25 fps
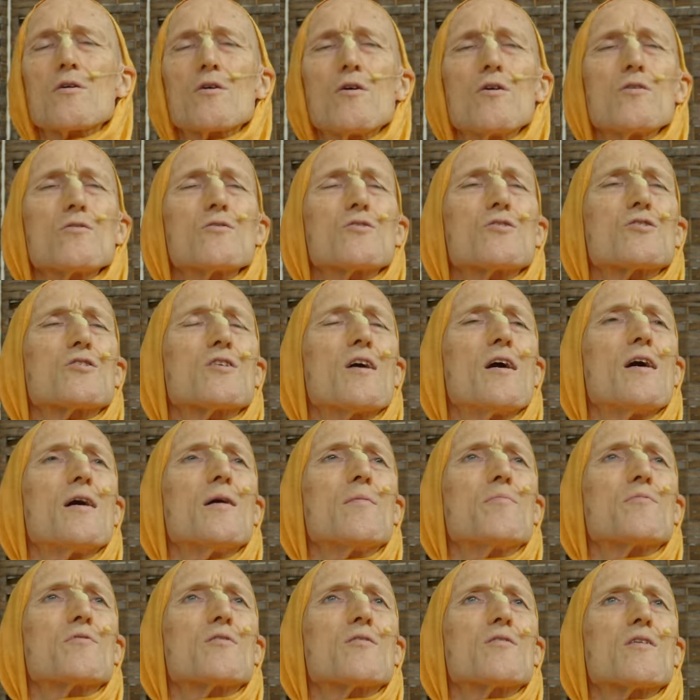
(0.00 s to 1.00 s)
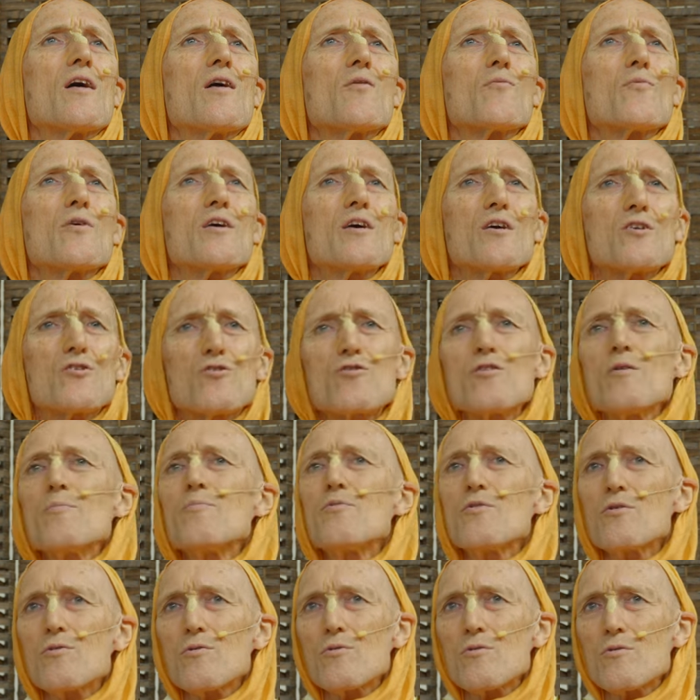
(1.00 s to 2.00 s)
concept that we
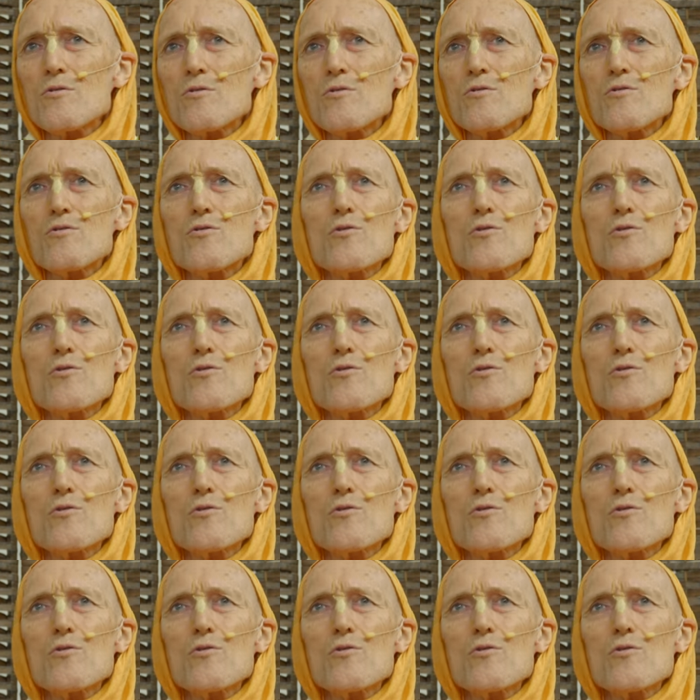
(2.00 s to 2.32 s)
attribute